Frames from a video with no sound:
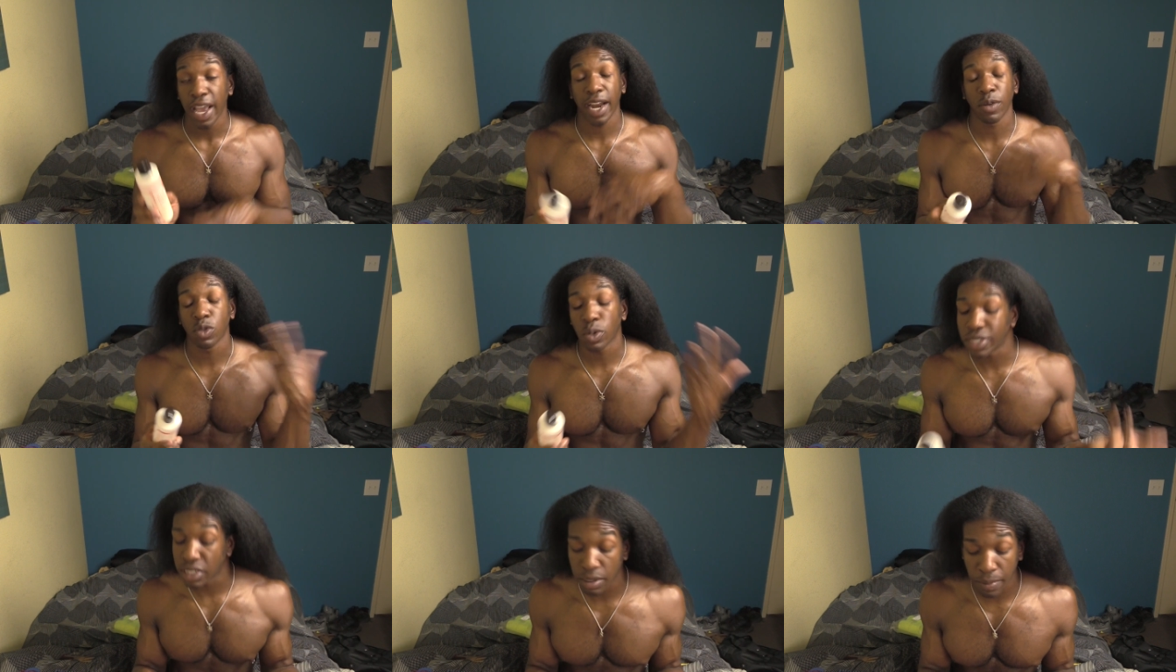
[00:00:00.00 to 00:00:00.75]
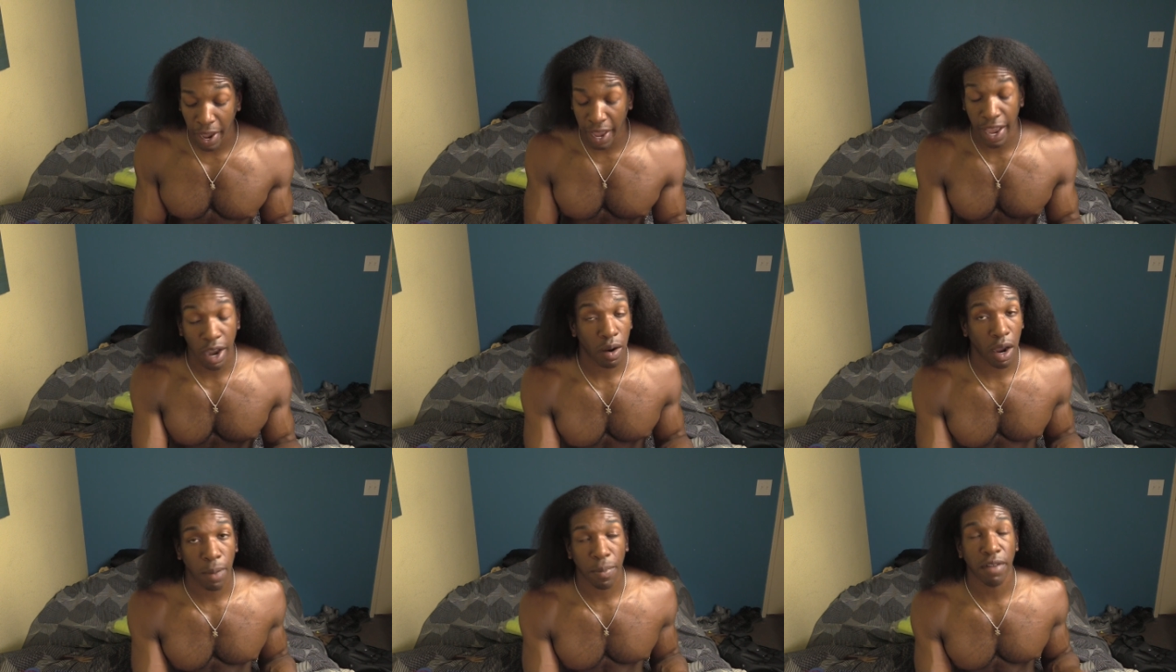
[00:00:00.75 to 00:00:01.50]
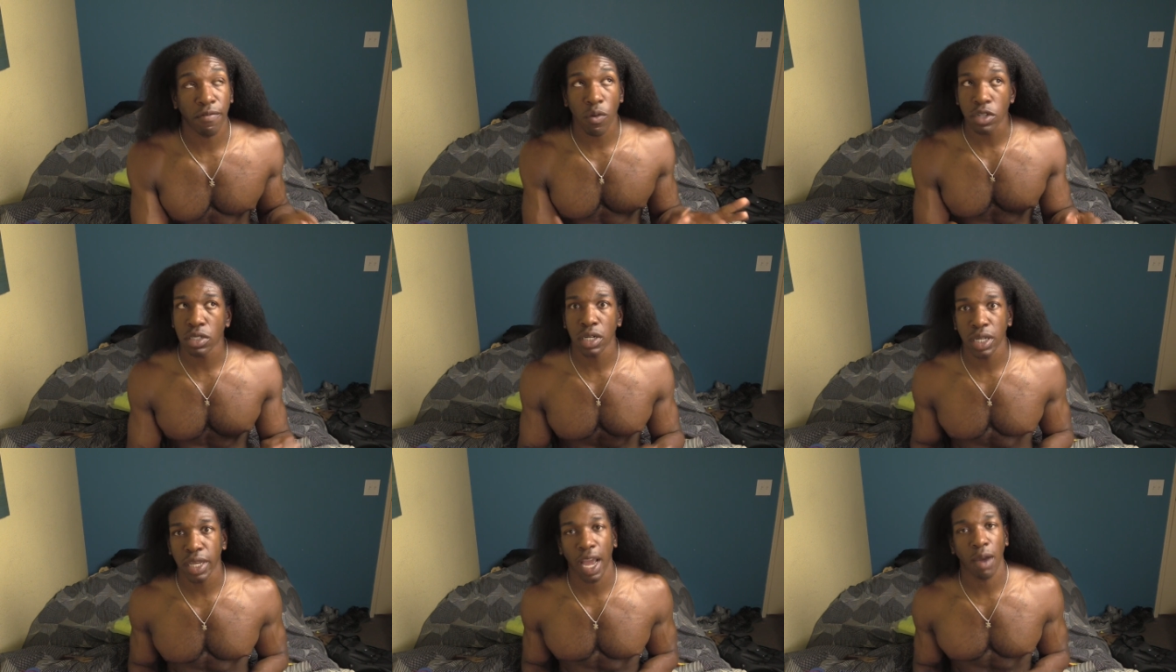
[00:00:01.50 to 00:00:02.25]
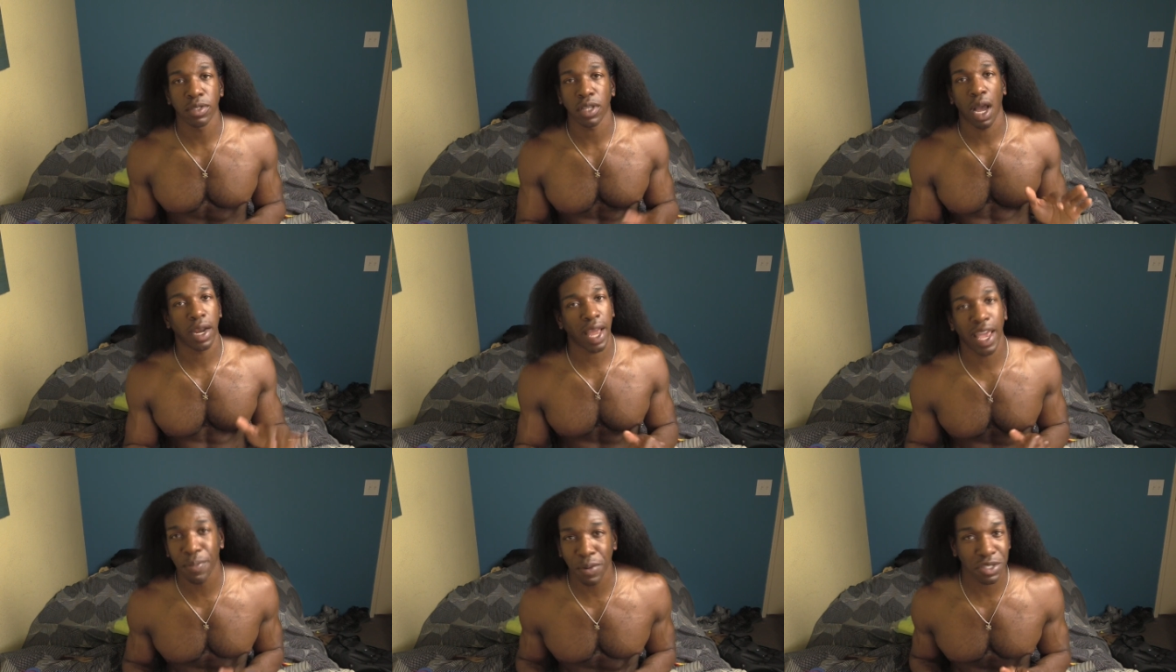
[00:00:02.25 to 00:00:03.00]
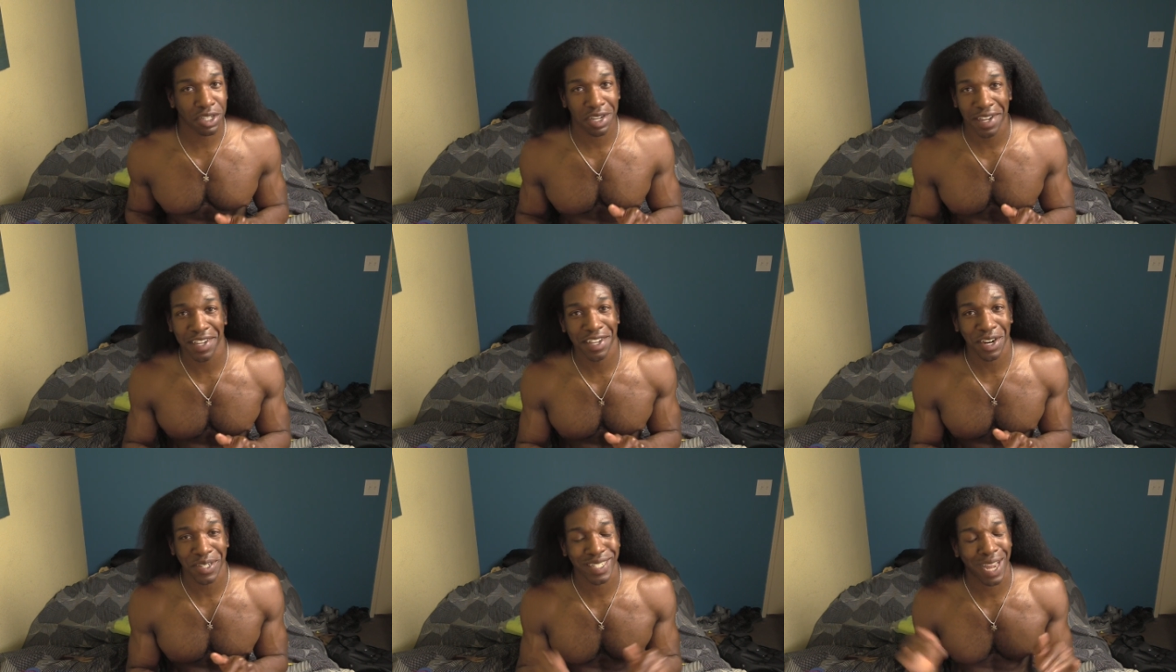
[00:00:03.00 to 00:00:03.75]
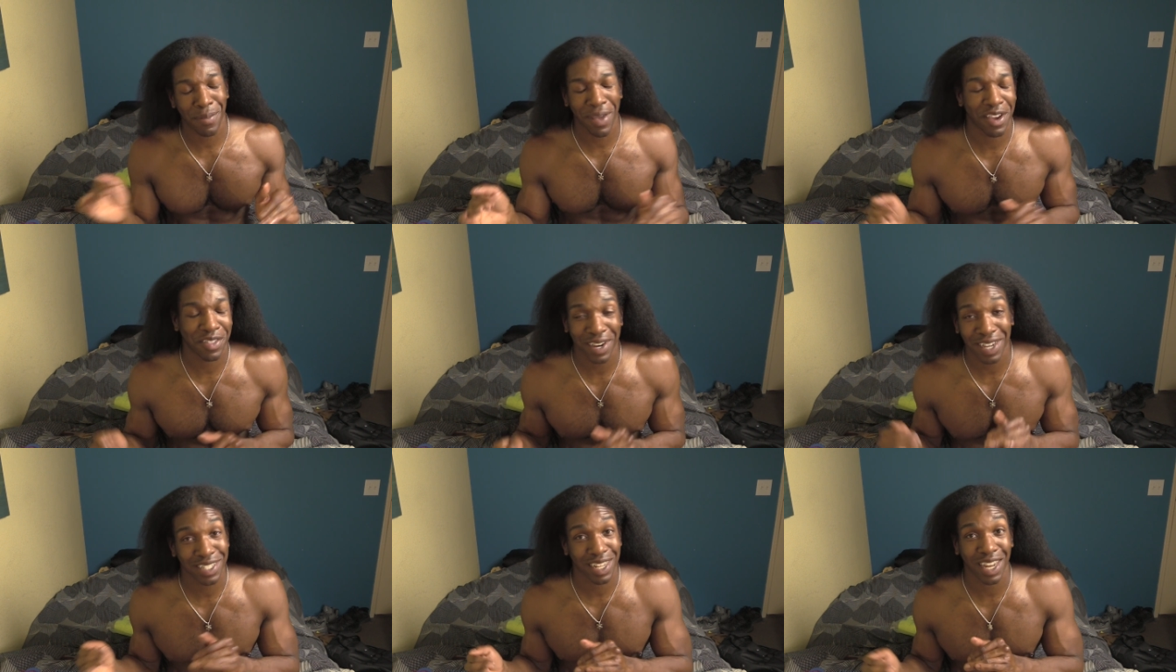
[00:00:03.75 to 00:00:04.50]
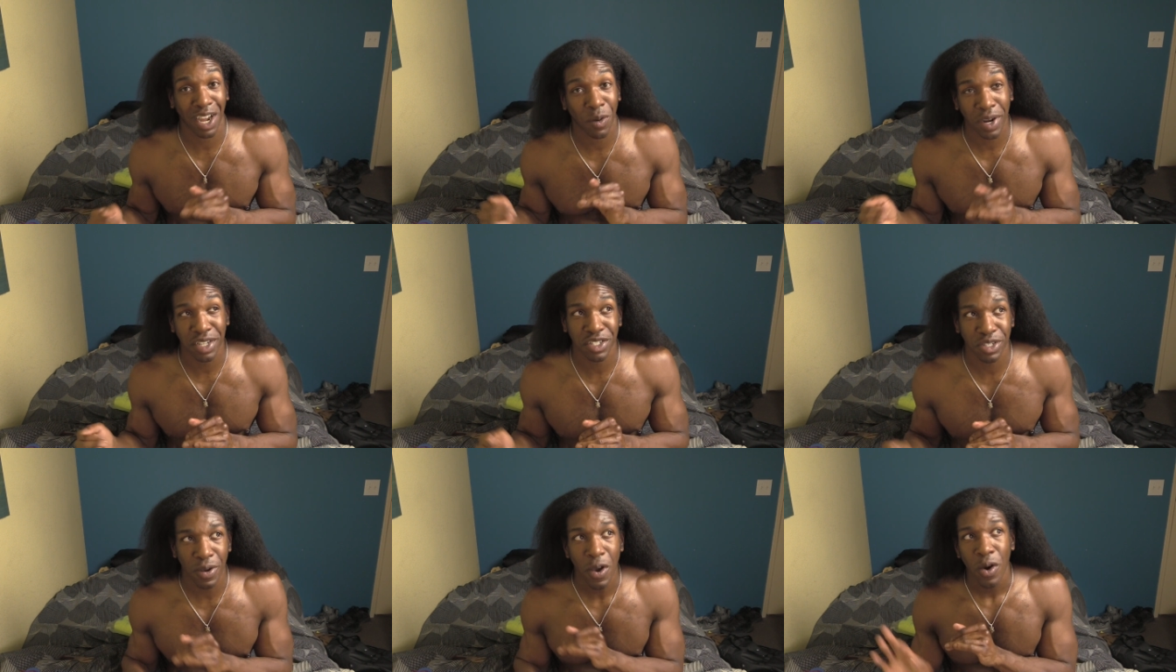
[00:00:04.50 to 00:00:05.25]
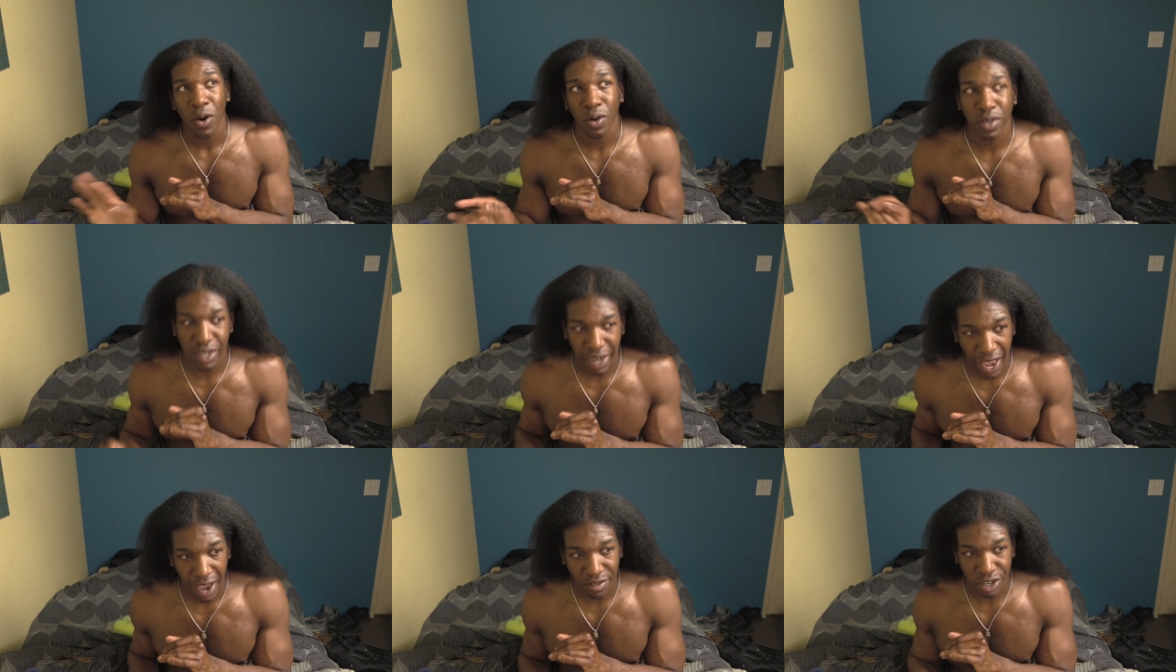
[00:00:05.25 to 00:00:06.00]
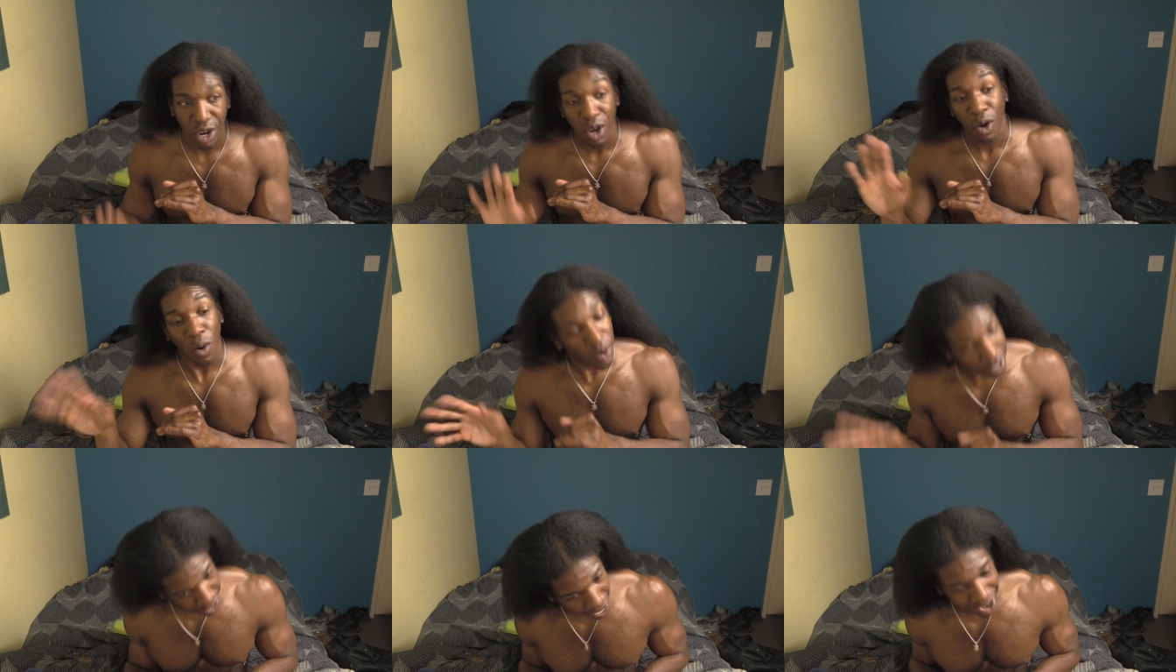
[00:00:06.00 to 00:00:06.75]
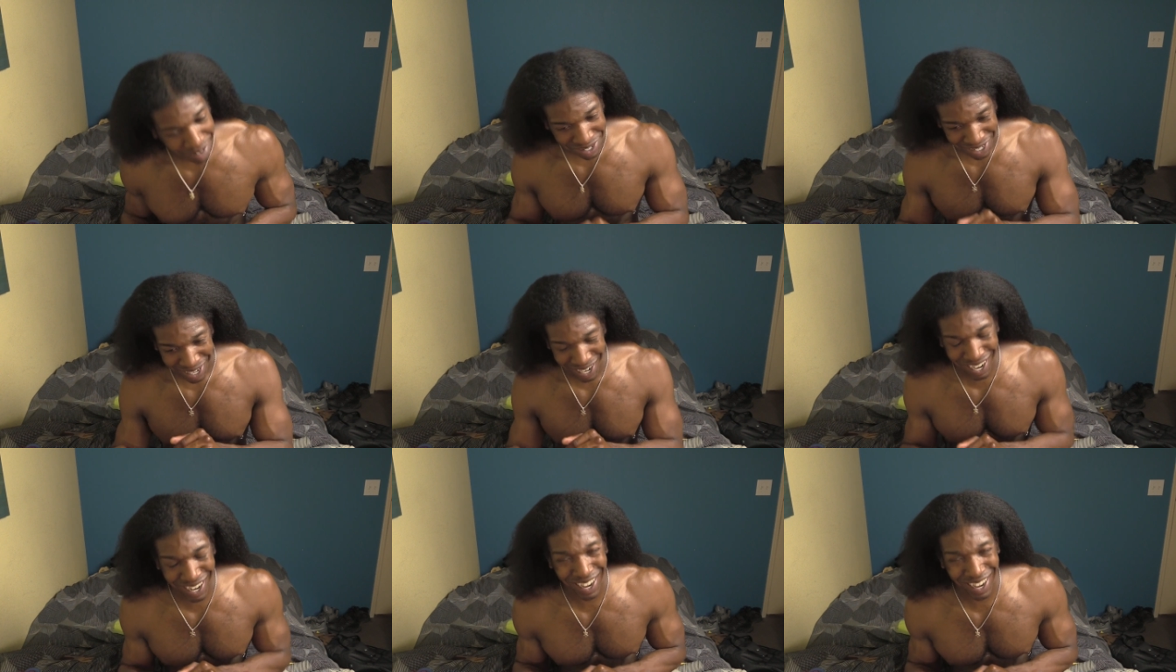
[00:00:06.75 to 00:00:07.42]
and twisted my hair up. Unfortunately, I was unable to, you know, style my hair the next day like I wanted to, or the day after, or the day after.